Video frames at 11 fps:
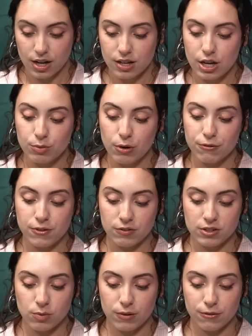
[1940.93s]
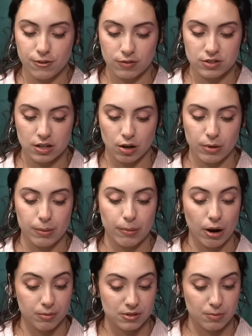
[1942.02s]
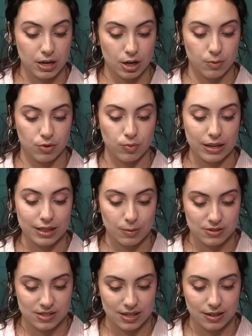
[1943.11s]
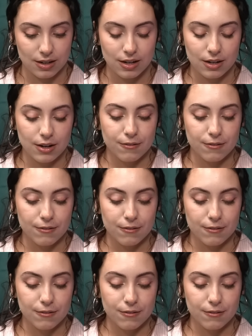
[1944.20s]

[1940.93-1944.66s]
He wrote 5150 on my mom's mirror with red lipstick. Stop.